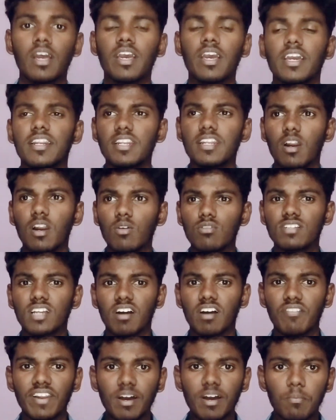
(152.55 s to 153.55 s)
It allows
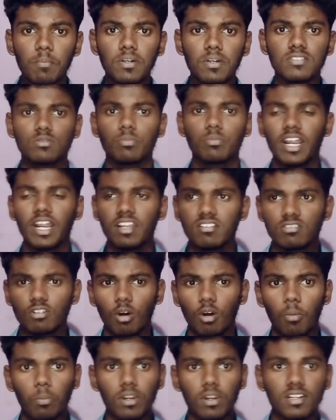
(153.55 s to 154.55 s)
developers to manage
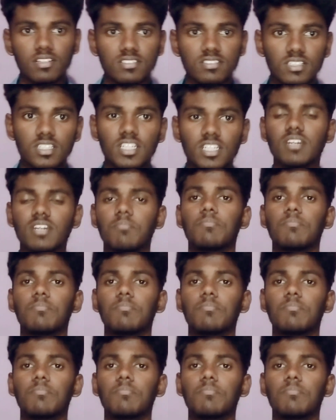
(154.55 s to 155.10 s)
complexity,